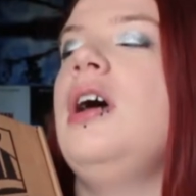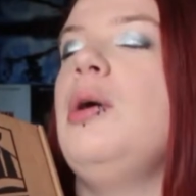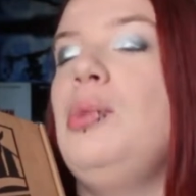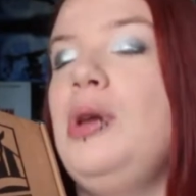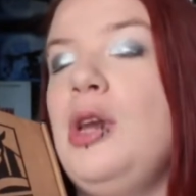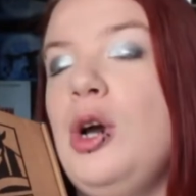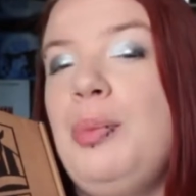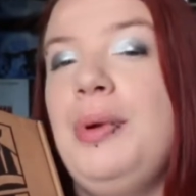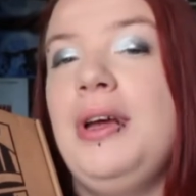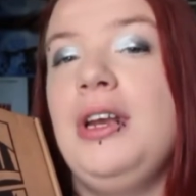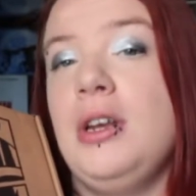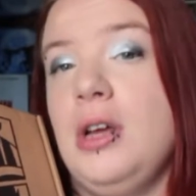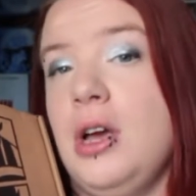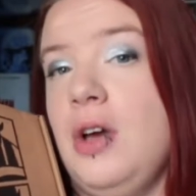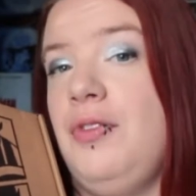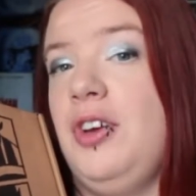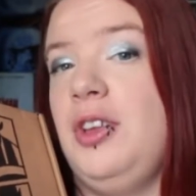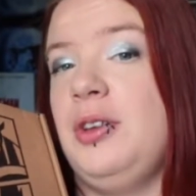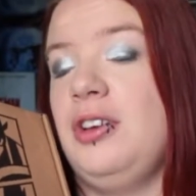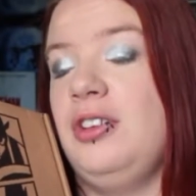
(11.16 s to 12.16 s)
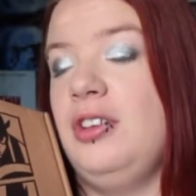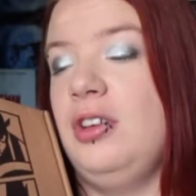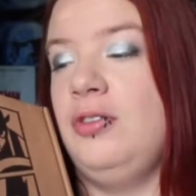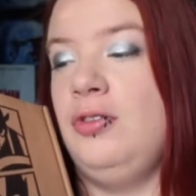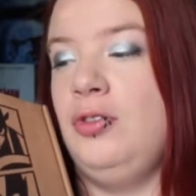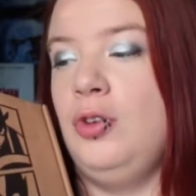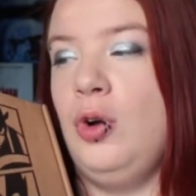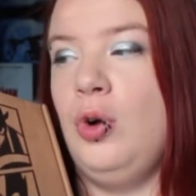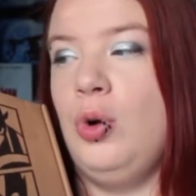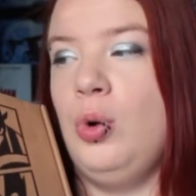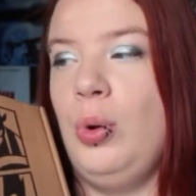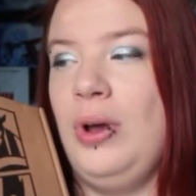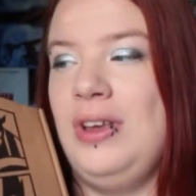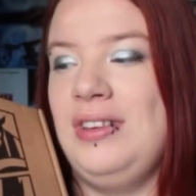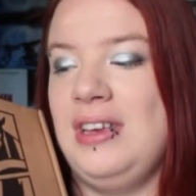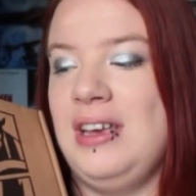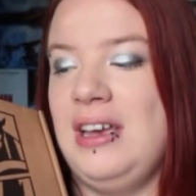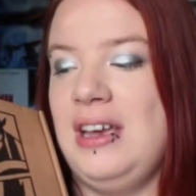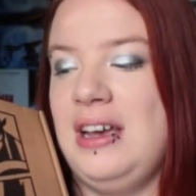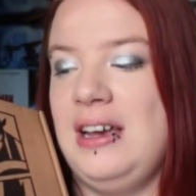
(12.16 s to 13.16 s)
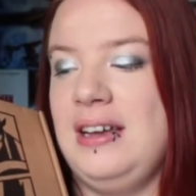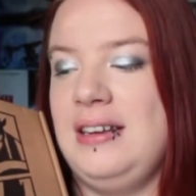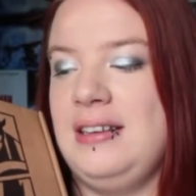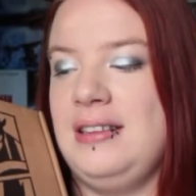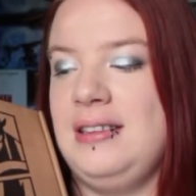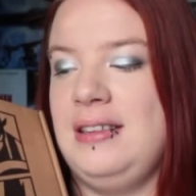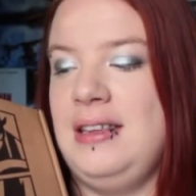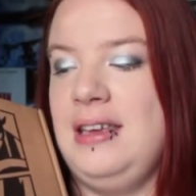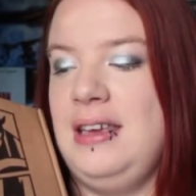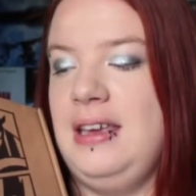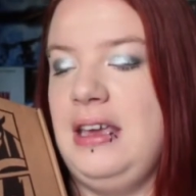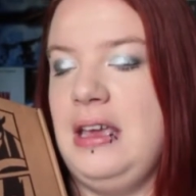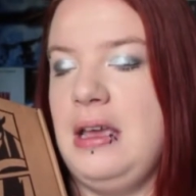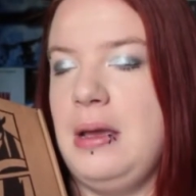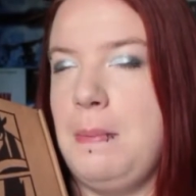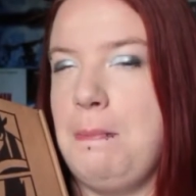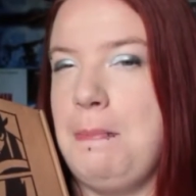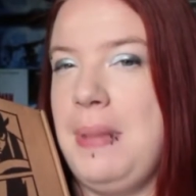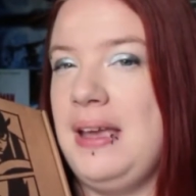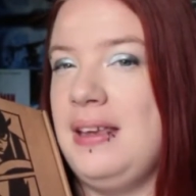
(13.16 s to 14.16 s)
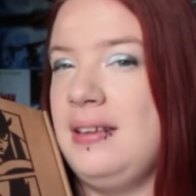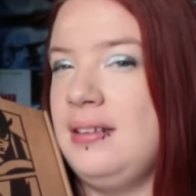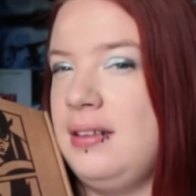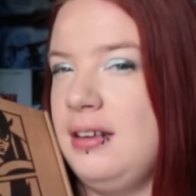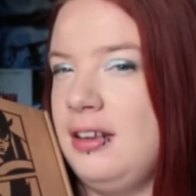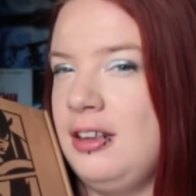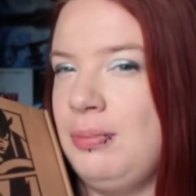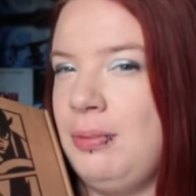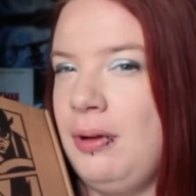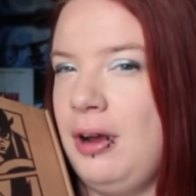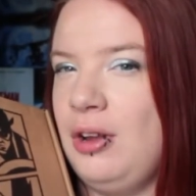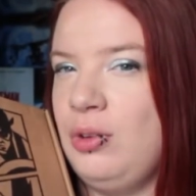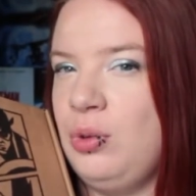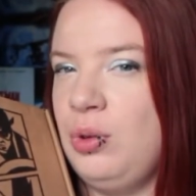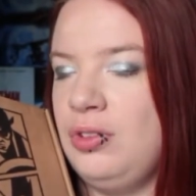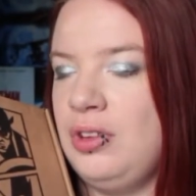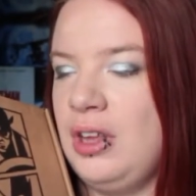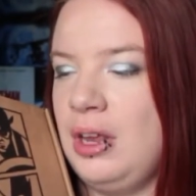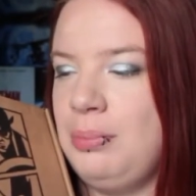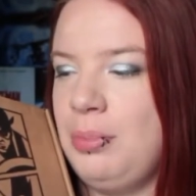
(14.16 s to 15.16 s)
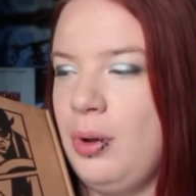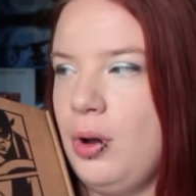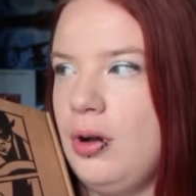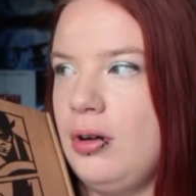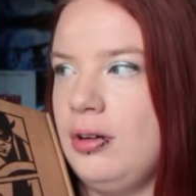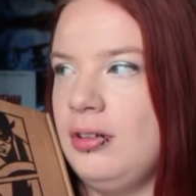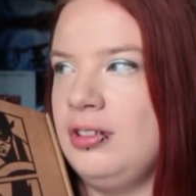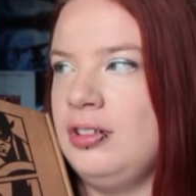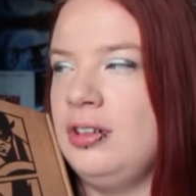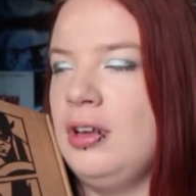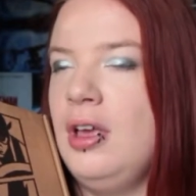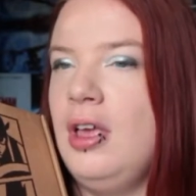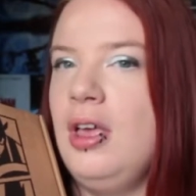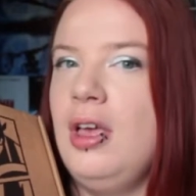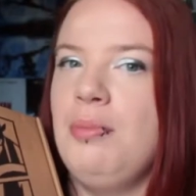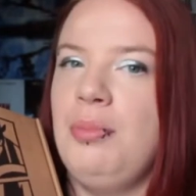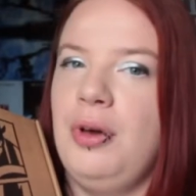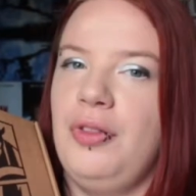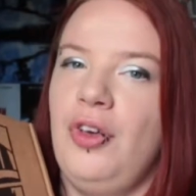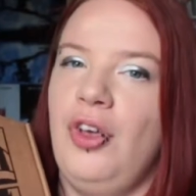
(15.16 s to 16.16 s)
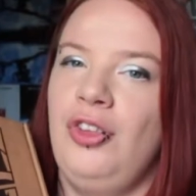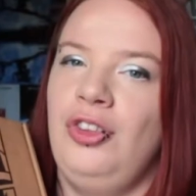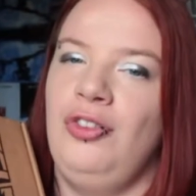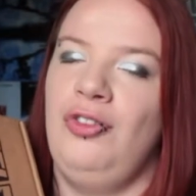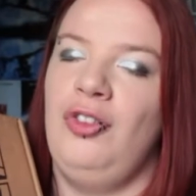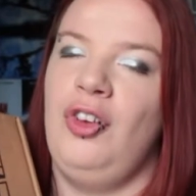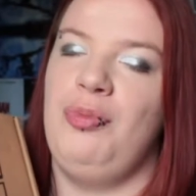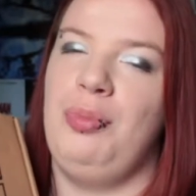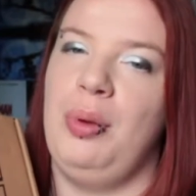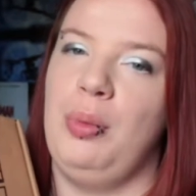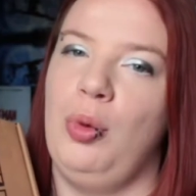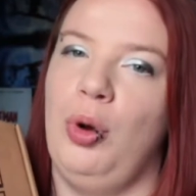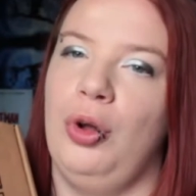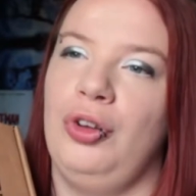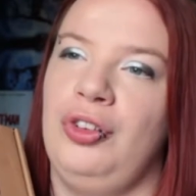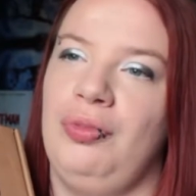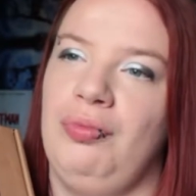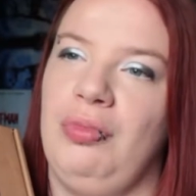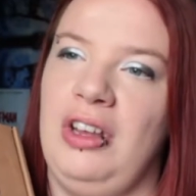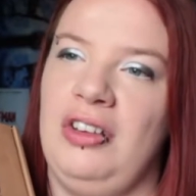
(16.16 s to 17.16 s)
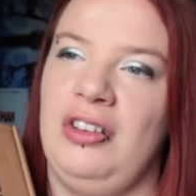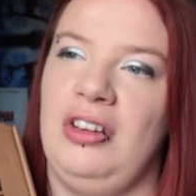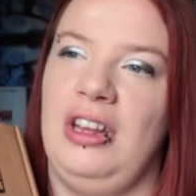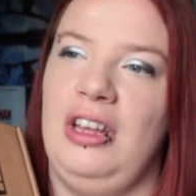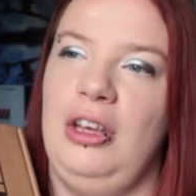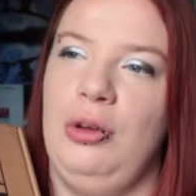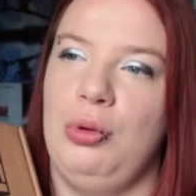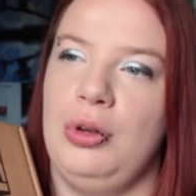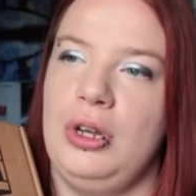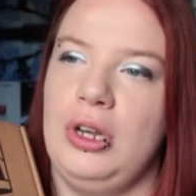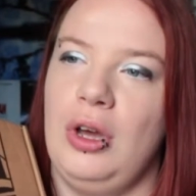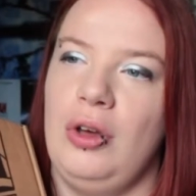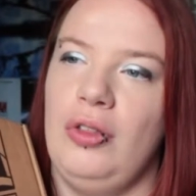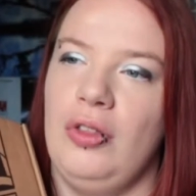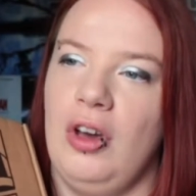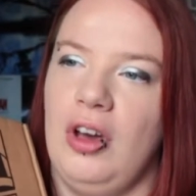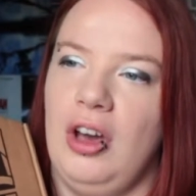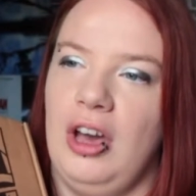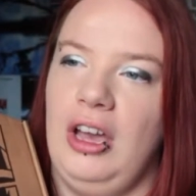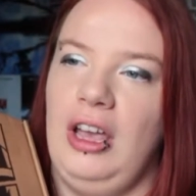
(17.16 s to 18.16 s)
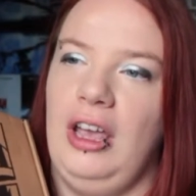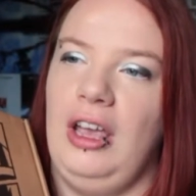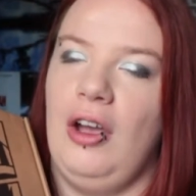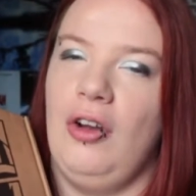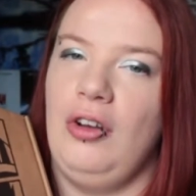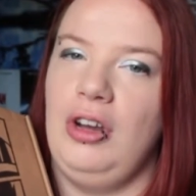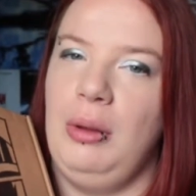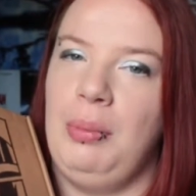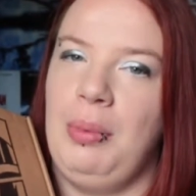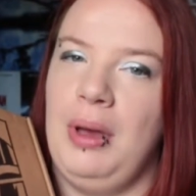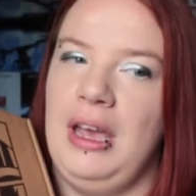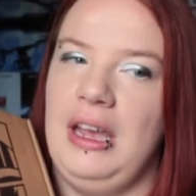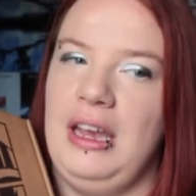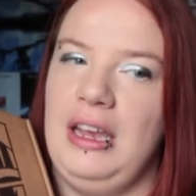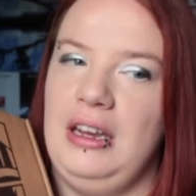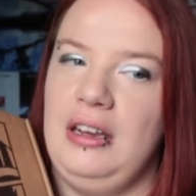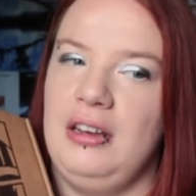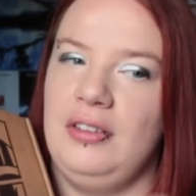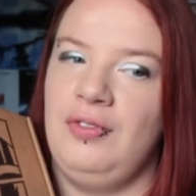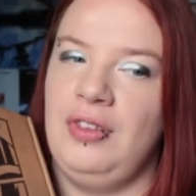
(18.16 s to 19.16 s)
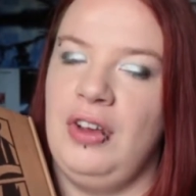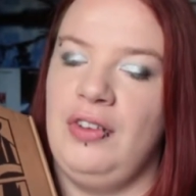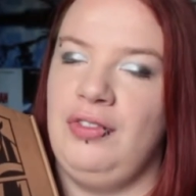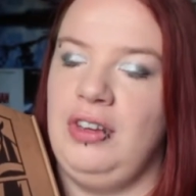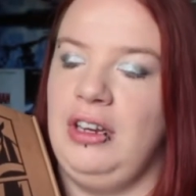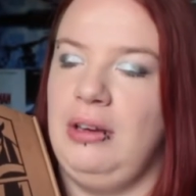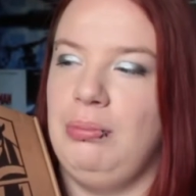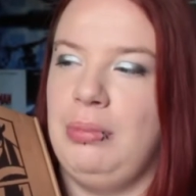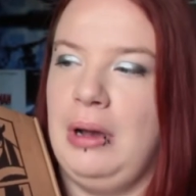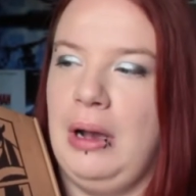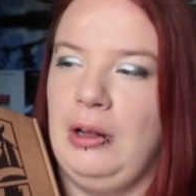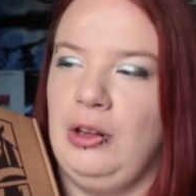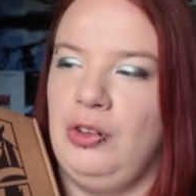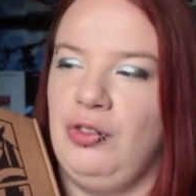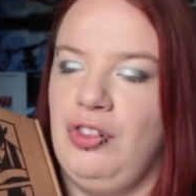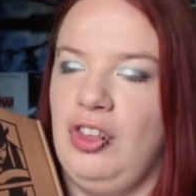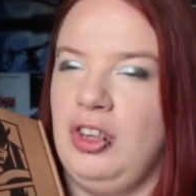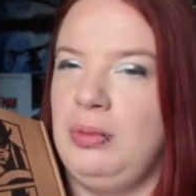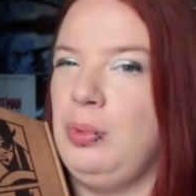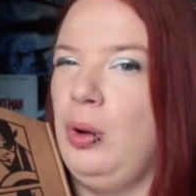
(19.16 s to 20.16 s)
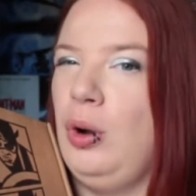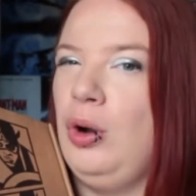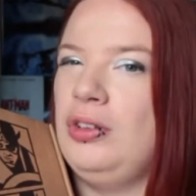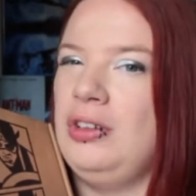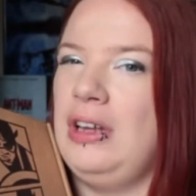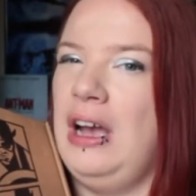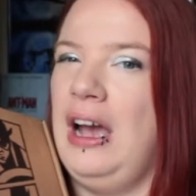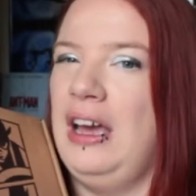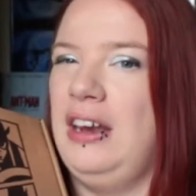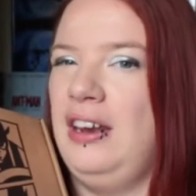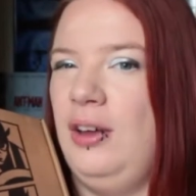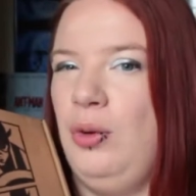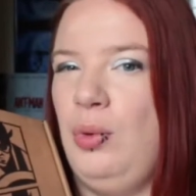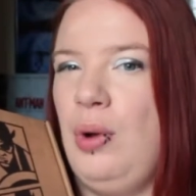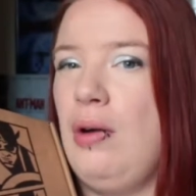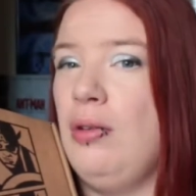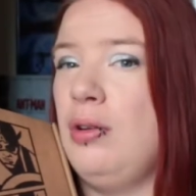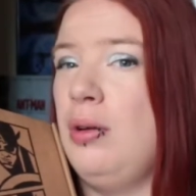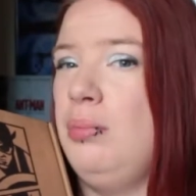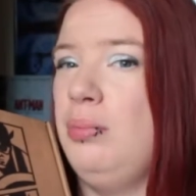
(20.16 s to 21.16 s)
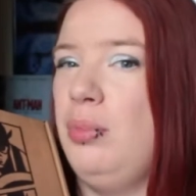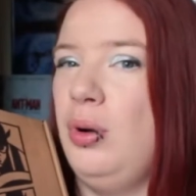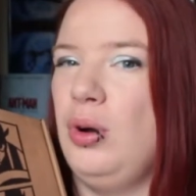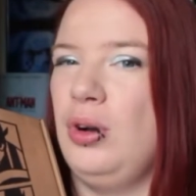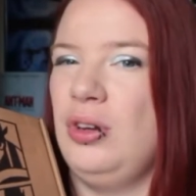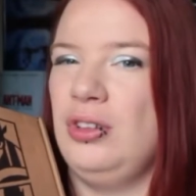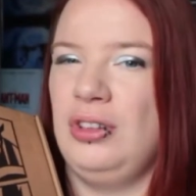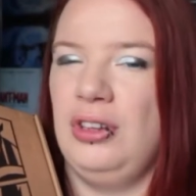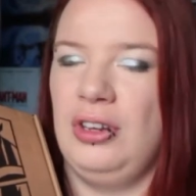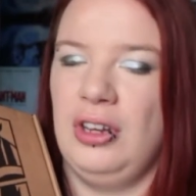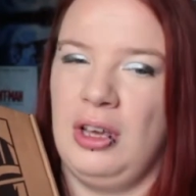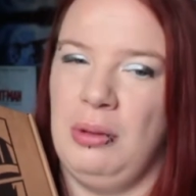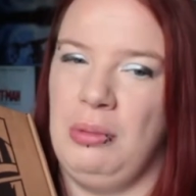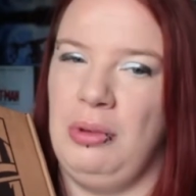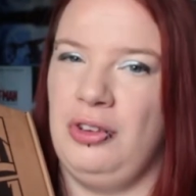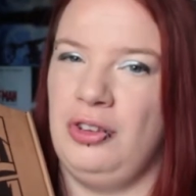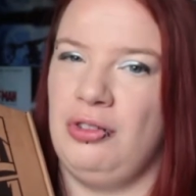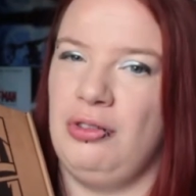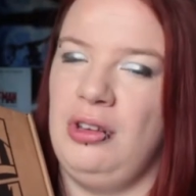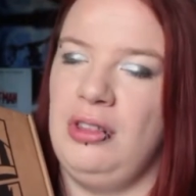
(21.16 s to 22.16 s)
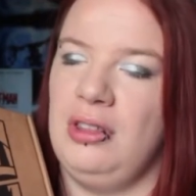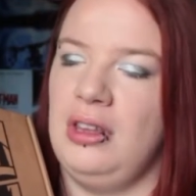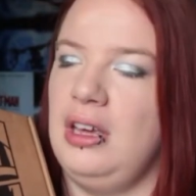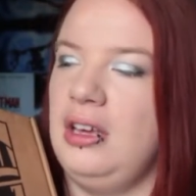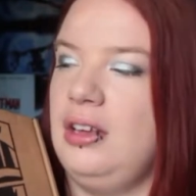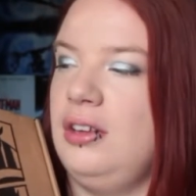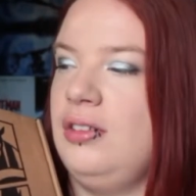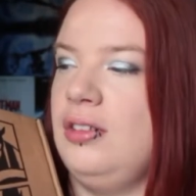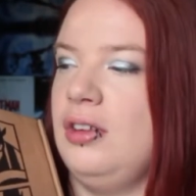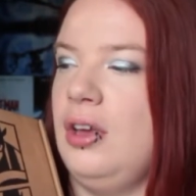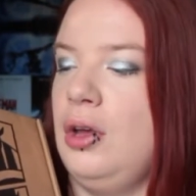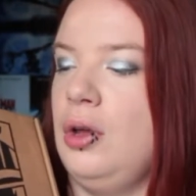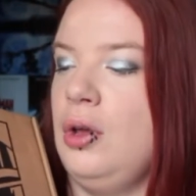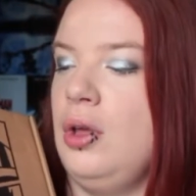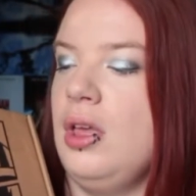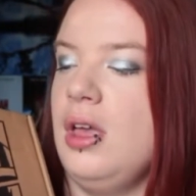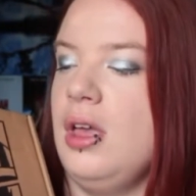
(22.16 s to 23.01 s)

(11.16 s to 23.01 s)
a little bit nervous because I've not always had the best experience with Zbox, but those of you who've been watching recently, you would know that I only paid £15 for this box and a welcome box and like a mystery thing, so